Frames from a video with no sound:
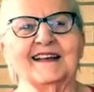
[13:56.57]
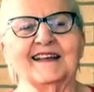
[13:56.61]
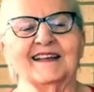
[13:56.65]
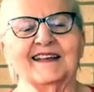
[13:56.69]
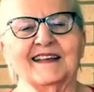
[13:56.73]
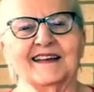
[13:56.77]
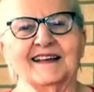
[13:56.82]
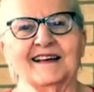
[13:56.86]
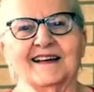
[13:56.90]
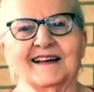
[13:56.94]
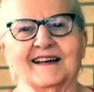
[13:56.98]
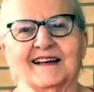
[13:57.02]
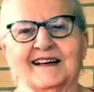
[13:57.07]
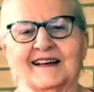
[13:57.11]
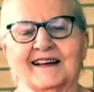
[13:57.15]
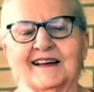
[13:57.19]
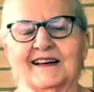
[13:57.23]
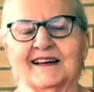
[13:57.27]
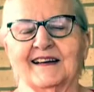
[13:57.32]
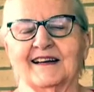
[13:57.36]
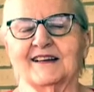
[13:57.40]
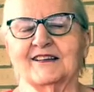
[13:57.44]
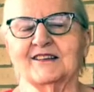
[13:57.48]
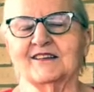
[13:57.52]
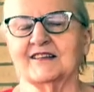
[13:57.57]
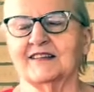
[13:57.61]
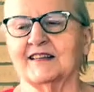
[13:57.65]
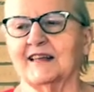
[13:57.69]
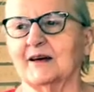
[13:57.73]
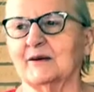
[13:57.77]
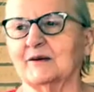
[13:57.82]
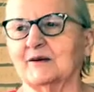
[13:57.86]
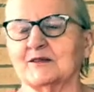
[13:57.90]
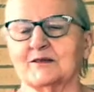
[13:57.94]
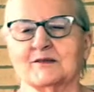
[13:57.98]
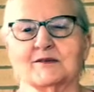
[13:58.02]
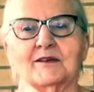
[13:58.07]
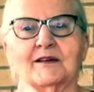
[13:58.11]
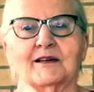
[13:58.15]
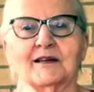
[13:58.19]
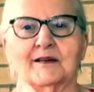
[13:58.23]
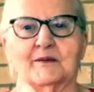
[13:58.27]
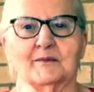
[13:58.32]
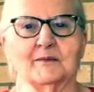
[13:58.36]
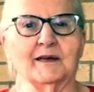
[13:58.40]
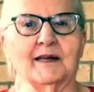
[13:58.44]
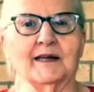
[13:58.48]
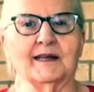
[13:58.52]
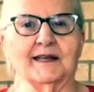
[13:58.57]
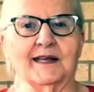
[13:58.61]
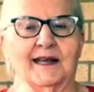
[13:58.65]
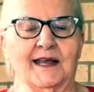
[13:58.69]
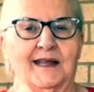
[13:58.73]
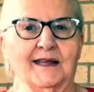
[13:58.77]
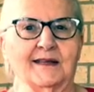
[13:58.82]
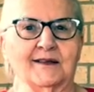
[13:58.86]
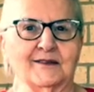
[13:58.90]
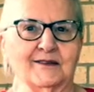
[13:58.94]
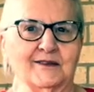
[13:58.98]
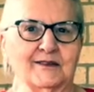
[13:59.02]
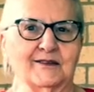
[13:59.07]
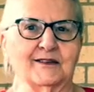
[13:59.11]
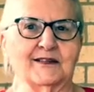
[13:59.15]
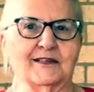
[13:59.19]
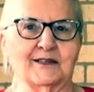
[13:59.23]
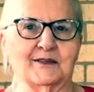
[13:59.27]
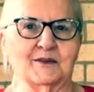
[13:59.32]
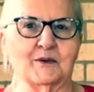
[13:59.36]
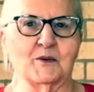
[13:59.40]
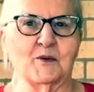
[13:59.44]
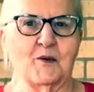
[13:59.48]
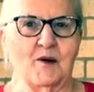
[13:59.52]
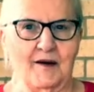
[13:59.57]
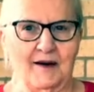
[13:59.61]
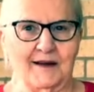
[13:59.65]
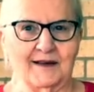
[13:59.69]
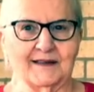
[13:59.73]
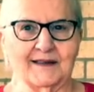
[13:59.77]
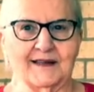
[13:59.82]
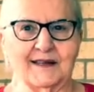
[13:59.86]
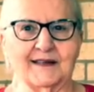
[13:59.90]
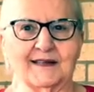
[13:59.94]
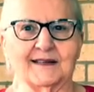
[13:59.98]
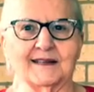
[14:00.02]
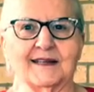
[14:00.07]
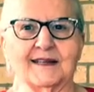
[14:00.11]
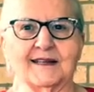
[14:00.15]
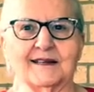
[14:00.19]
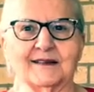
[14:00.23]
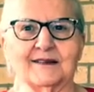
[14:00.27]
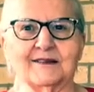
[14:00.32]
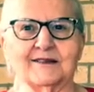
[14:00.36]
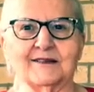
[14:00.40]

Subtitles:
Yeah. So that was really a big day, you know. He could walk that day.